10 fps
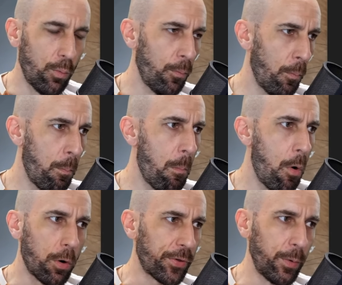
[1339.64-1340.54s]

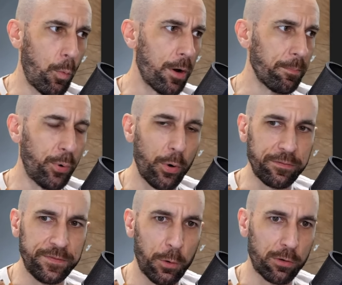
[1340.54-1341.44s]
more than
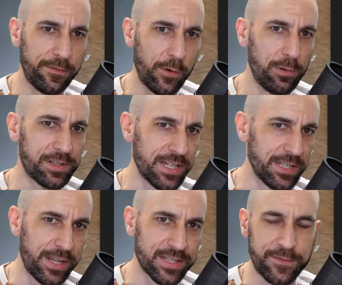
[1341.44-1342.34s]
1.4 volts
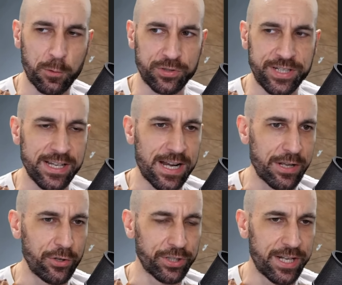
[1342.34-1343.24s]
into this
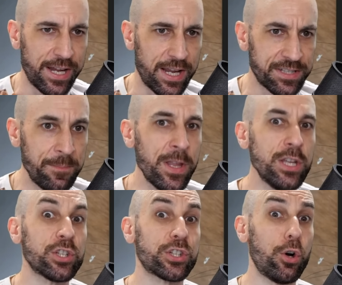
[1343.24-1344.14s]
14900KS.
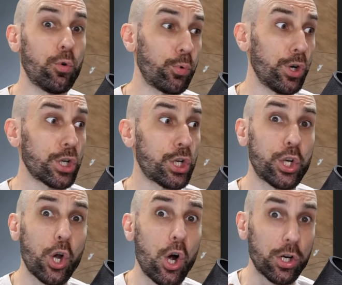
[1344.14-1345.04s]
So
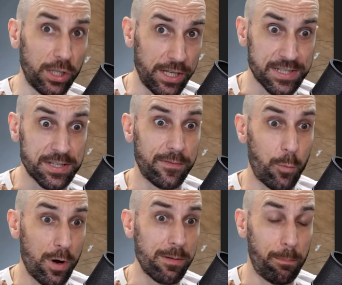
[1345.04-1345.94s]
regardless of
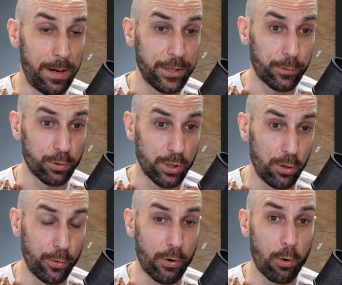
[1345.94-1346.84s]
what
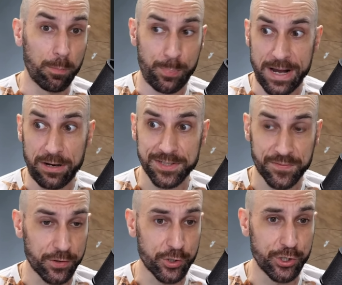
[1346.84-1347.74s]
microcode or BIOS
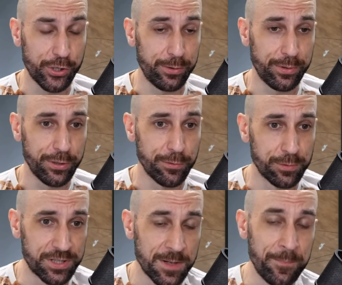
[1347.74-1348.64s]
version you use,